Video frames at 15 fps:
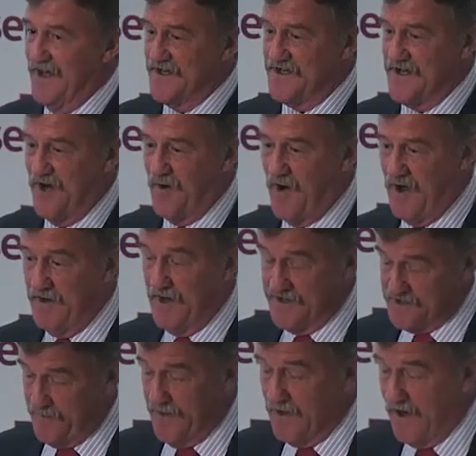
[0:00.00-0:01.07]
So
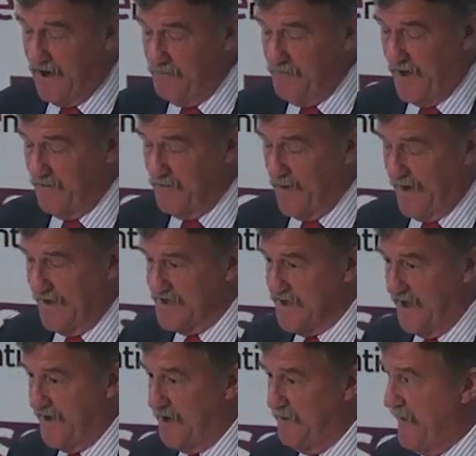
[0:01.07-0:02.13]
it's something I'm quite
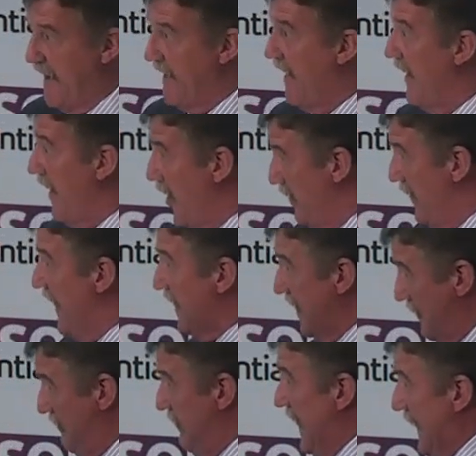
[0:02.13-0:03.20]
excited about, and I hope it
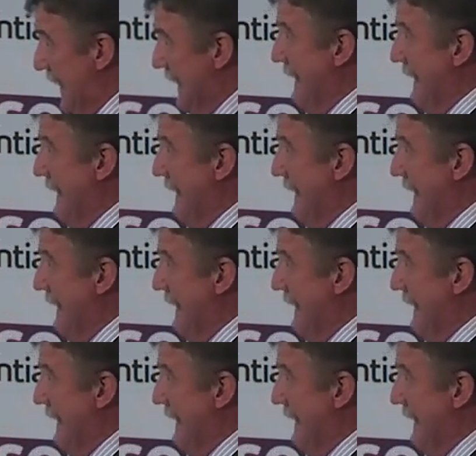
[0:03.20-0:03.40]
can